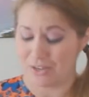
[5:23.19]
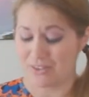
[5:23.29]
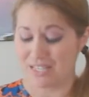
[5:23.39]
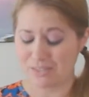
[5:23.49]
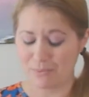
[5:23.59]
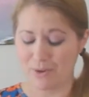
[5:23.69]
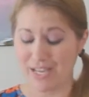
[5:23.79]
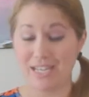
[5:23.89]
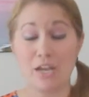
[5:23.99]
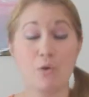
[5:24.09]
This
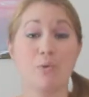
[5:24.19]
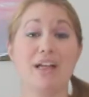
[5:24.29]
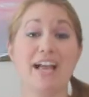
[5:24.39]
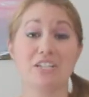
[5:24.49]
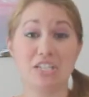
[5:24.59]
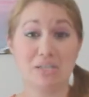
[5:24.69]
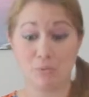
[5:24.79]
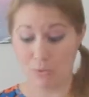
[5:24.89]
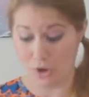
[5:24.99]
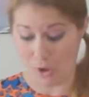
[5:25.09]
one will actually
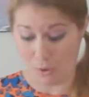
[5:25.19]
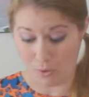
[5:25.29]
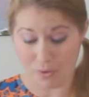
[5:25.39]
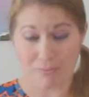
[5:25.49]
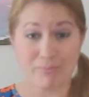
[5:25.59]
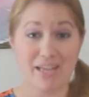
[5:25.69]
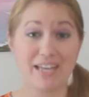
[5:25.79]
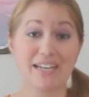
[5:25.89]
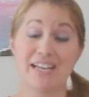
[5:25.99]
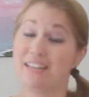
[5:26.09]
roll,
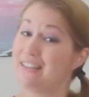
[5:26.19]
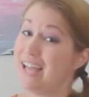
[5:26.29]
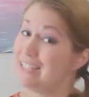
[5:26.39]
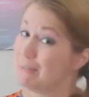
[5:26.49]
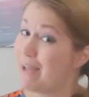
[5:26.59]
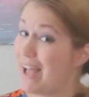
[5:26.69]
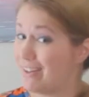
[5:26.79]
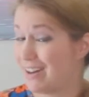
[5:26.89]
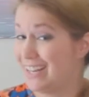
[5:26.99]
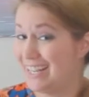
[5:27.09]
but that's
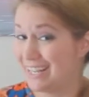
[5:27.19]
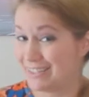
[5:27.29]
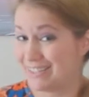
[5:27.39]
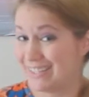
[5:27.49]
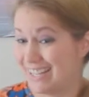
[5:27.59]
about it.